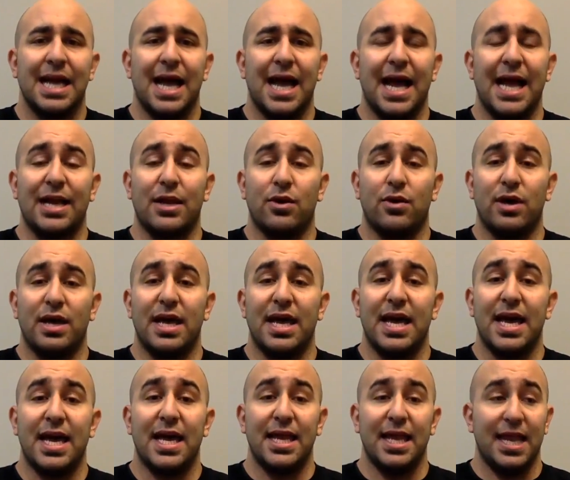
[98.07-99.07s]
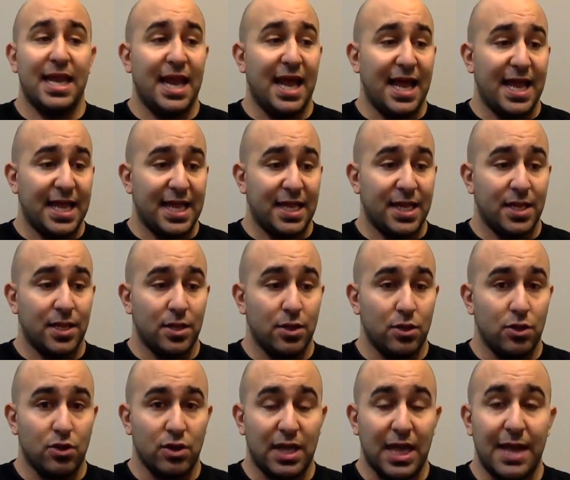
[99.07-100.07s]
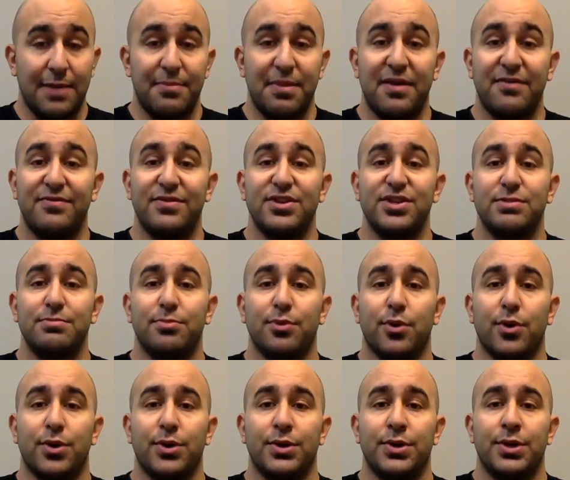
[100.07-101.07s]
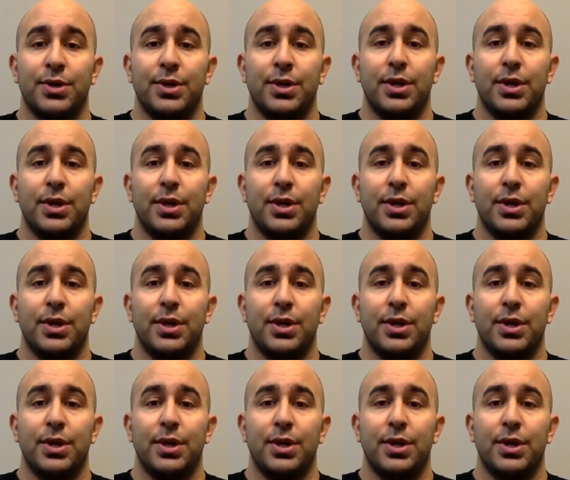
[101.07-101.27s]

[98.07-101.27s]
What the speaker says: I go ahead and I look at my vision board